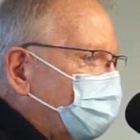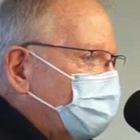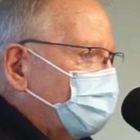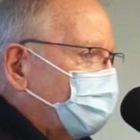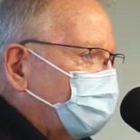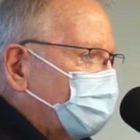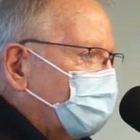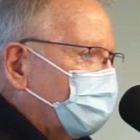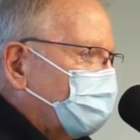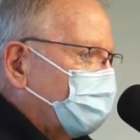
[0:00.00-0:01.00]
to the board
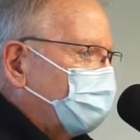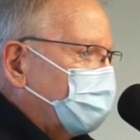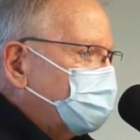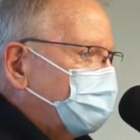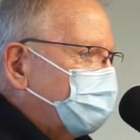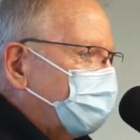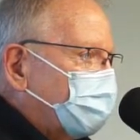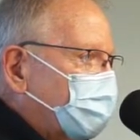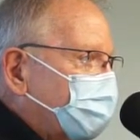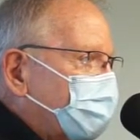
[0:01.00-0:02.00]
for uh, replacement of
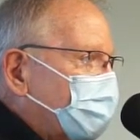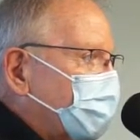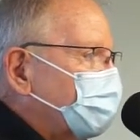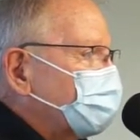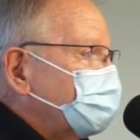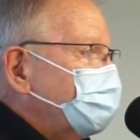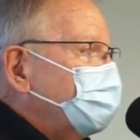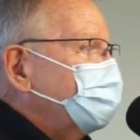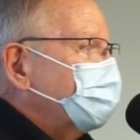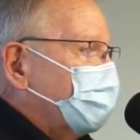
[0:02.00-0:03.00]
our MRI and our
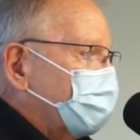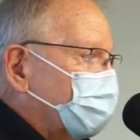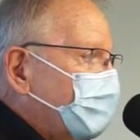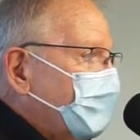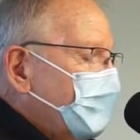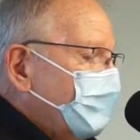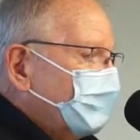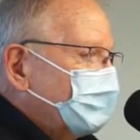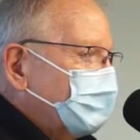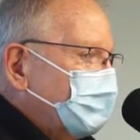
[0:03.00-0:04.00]
CT scanner.
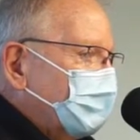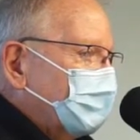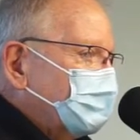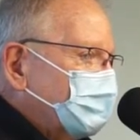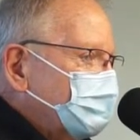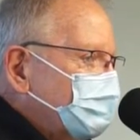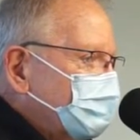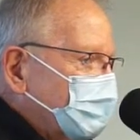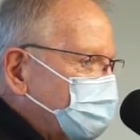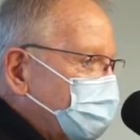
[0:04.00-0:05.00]
So you know, as these
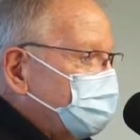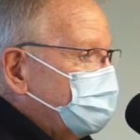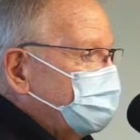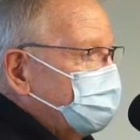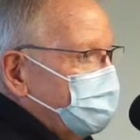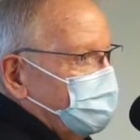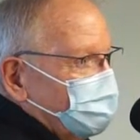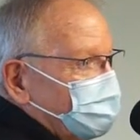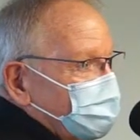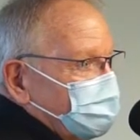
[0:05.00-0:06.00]
new as companies come out
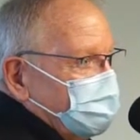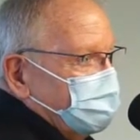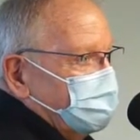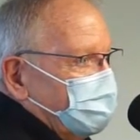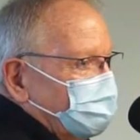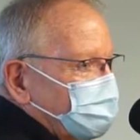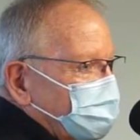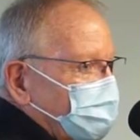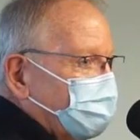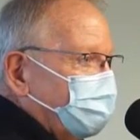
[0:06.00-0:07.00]
with new technology,
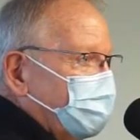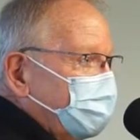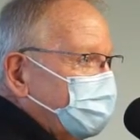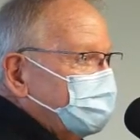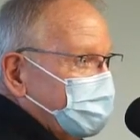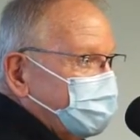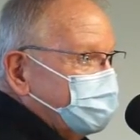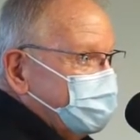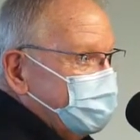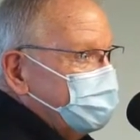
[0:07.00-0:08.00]
what we're finding is it's
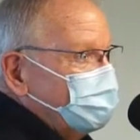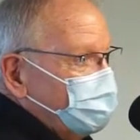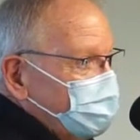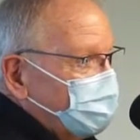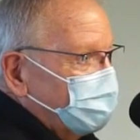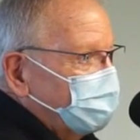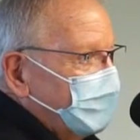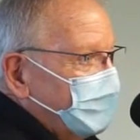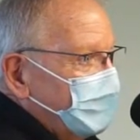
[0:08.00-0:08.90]
actually getting cheaper